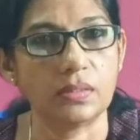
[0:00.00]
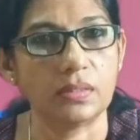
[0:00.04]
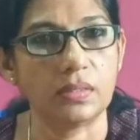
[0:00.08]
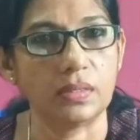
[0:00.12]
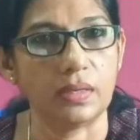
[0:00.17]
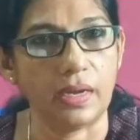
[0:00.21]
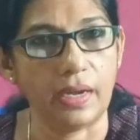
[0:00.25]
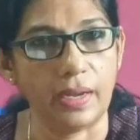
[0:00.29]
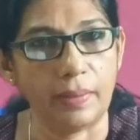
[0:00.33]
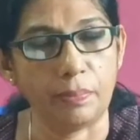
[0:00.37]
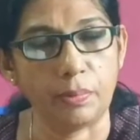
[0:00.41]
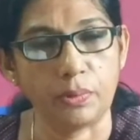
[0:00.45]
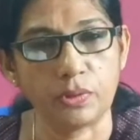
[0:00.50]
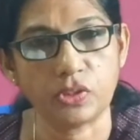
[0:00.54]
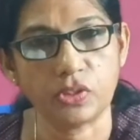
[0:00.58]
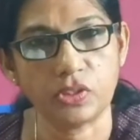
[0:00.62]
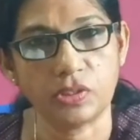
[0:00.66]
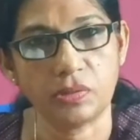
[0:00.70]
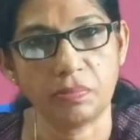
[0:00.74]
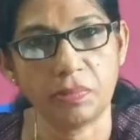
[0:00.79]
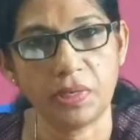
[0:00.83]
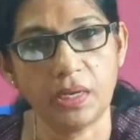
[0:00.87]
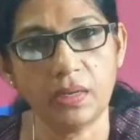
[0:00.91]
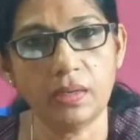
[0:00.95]

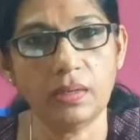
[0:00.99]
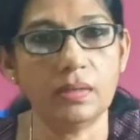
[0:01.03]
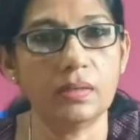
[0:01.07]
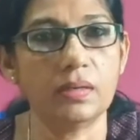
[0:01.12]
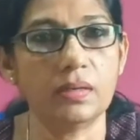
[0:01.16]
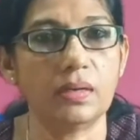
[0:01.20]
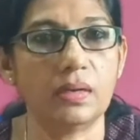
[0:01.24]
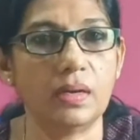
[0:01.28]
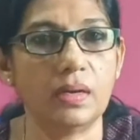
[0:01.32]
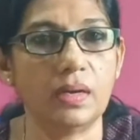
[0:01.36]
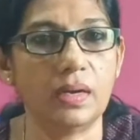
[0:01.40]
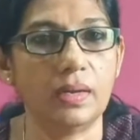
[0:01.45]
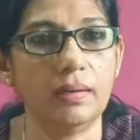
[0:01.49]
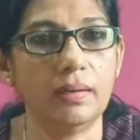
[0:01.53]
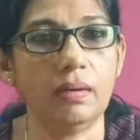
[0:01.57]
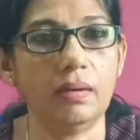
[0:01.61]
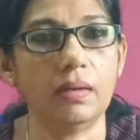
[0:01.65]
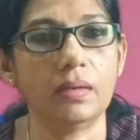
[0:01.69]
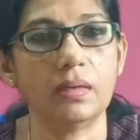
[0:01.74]
hypoxemia, and